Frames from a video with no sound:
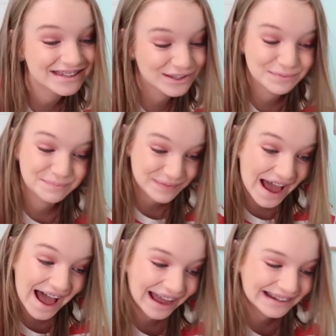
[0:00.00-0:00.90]
this is
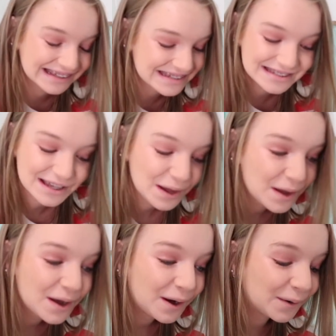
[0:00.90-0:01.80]
bad. This is
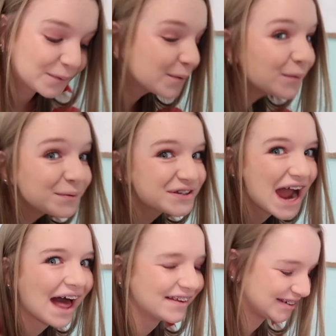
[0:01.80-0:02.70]
a horrible
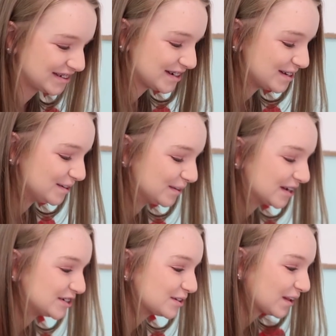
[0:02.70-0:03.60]
challenge to do
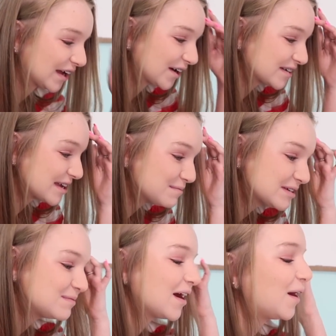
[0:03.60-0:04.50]
because you like are
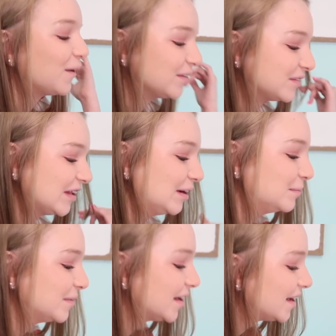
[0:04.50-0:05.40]
tempted by all of them
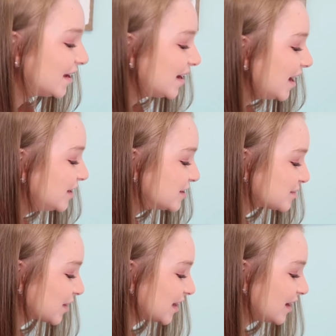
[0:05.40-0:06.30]
and you
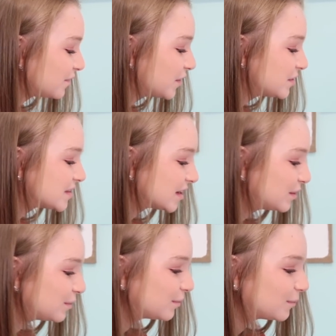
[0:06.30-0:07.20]
just want to get every
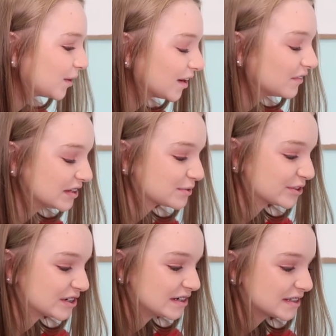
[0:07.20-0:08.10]
single one of these
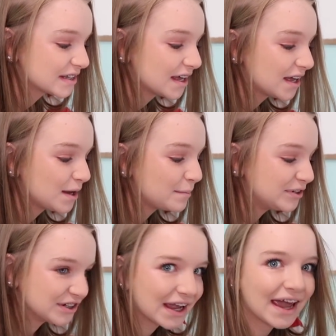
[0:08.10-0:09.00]
squishies.
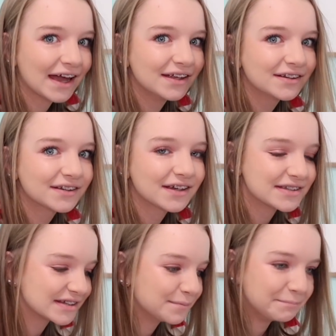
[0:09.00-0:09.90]
But you can't because
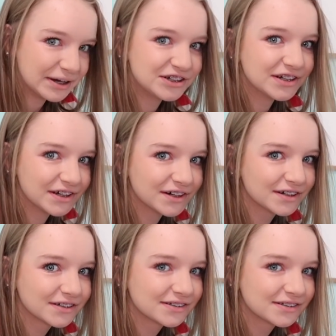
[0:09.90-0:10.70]
there's a budget here.